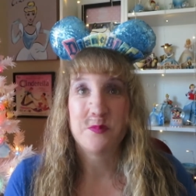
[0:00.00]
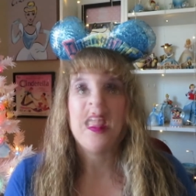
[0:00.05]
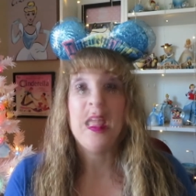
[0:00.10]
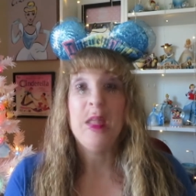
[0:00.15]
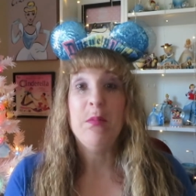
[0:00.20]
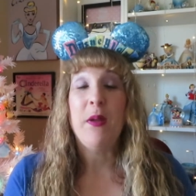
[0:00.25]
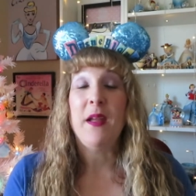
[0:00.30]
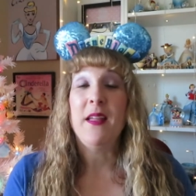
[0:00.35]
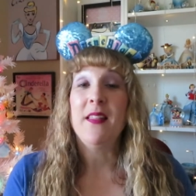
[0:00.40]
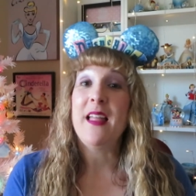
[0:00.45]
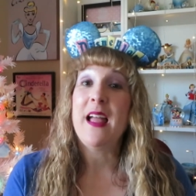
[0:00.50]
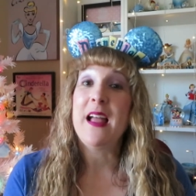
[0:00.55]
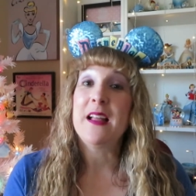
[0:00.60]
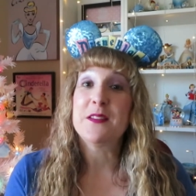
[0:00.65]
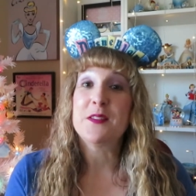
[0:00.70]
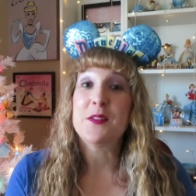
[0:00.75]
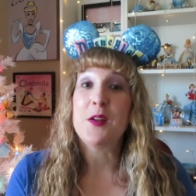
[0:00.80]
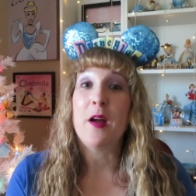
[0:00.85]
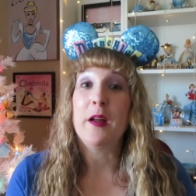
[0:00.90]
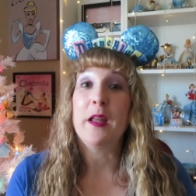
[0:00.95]
And my
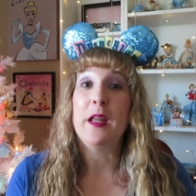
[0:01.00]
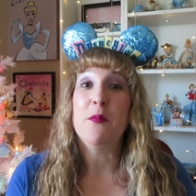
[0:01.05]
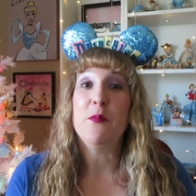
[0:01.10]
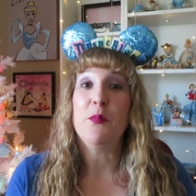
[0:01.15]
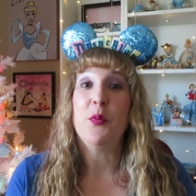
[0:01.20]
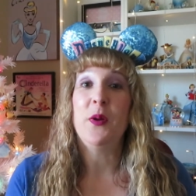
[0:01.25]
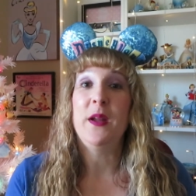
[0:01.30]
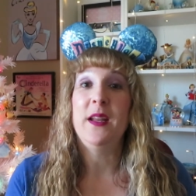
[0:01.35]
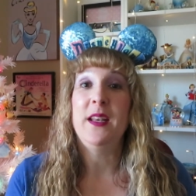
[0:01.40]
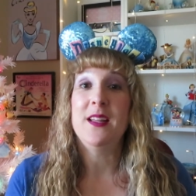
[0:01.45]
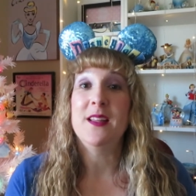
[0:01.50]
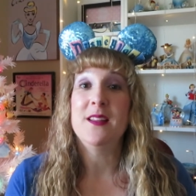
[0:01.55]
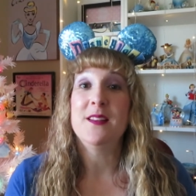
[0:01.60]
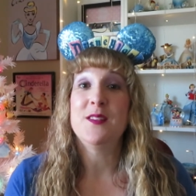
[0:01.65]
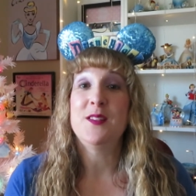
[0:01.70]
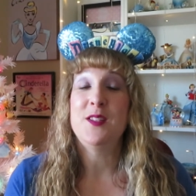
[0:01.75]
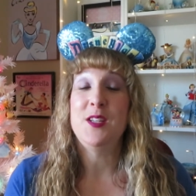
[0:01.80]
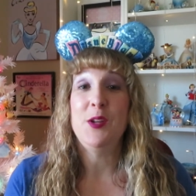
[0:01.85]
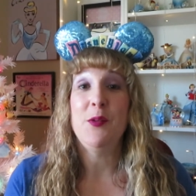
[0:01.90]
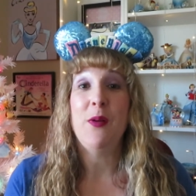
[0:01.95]
last talking point
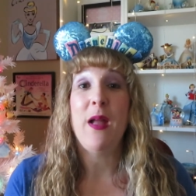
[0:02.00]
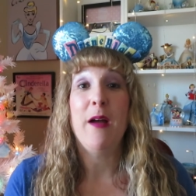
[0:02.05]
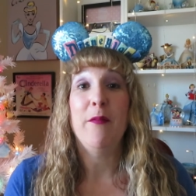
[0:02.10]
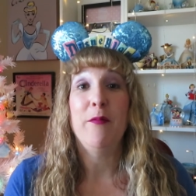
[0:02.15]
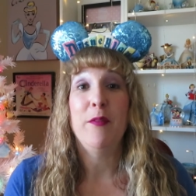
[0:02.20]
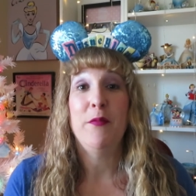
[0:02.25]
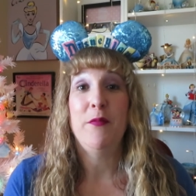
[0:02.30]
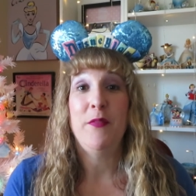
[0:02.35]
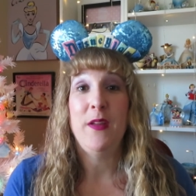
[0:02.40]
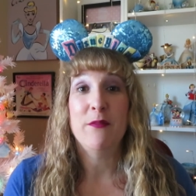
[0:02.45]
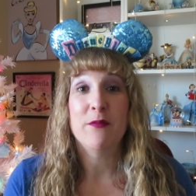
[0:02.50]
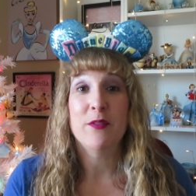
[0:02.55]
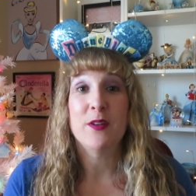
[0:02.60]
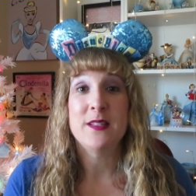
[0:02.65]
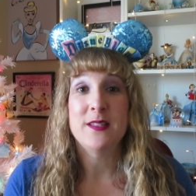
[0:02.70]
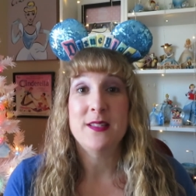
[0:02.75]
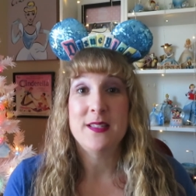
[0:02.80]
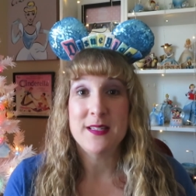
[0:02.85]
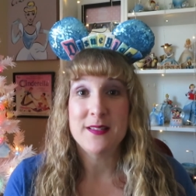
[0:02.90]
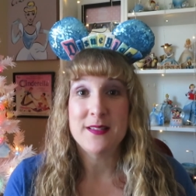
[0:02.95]
is, do you have a
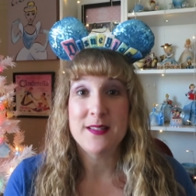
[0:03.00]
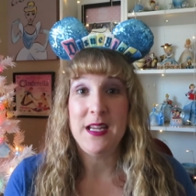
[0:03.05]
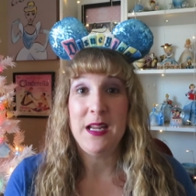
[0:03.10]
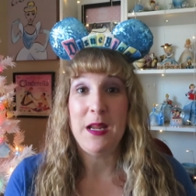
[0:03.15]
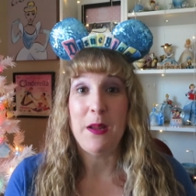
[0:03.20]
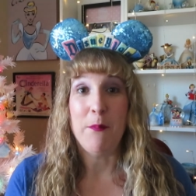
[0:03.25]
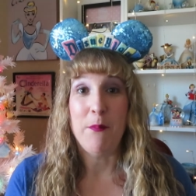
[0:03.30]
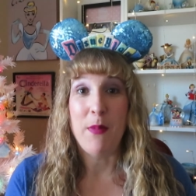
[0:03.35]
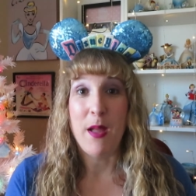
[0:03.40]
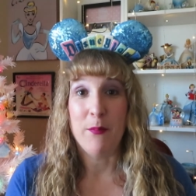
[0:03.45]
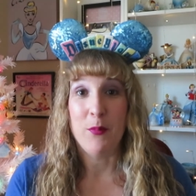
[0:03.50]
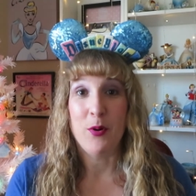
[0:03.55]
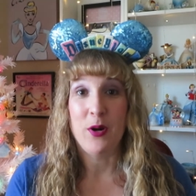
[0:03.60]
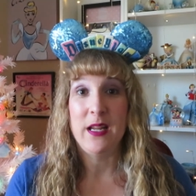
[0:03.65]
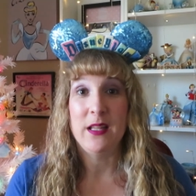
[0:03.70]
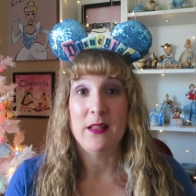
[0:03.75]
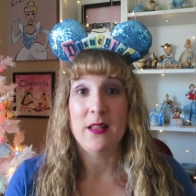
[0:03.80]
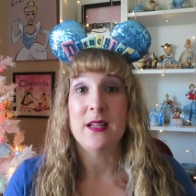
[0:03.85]
favorite Disney memory,